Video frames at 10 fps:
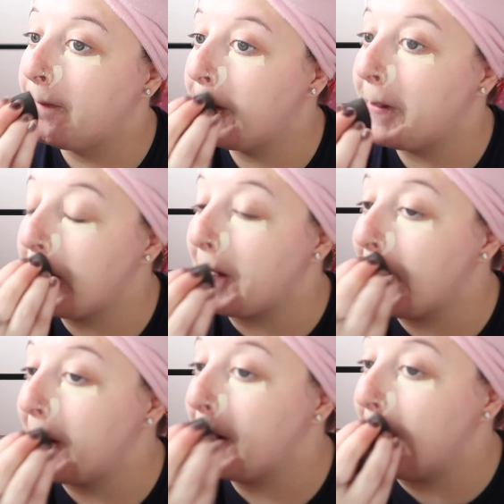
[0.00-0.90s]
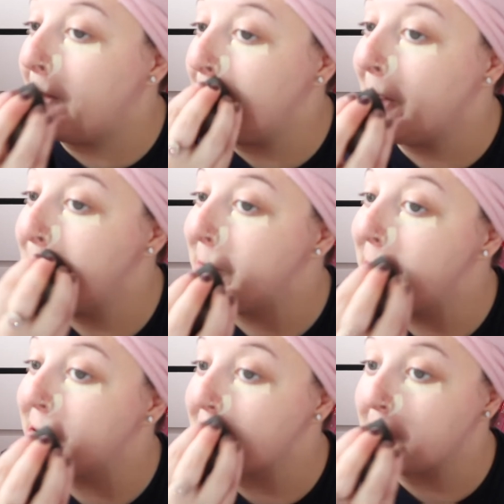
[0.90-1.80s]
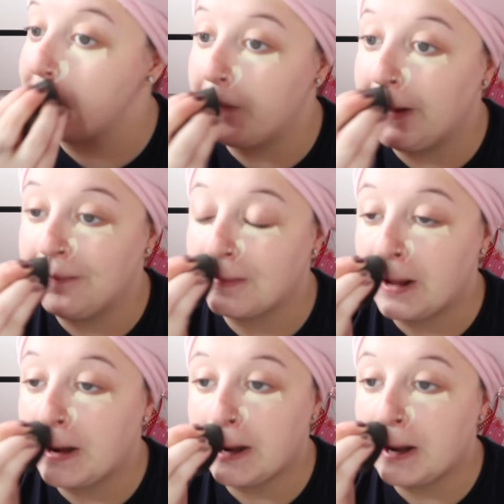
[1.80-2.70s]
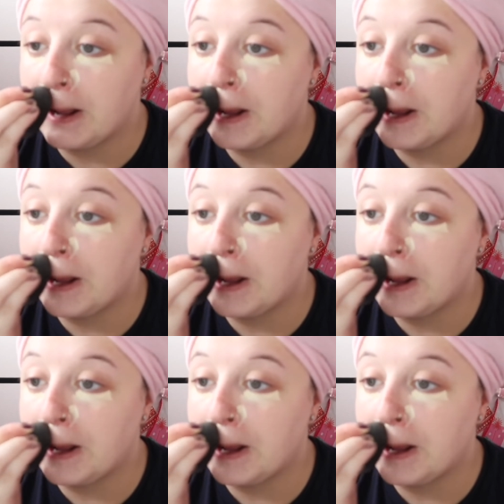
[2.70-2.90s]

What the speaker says: But yeah, my bed is looking amazing.